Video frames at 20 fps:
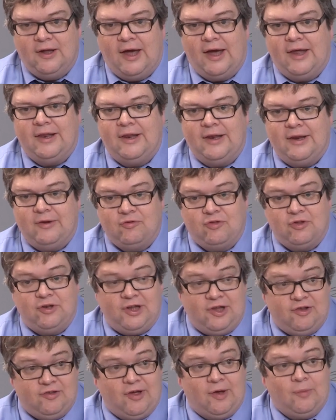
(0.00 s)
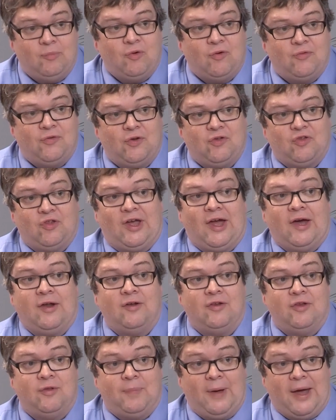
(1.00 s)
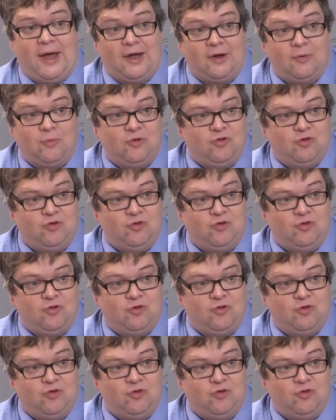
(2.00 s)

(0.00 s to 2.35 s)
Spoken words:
And then there's a detailed profit and loss account at the back,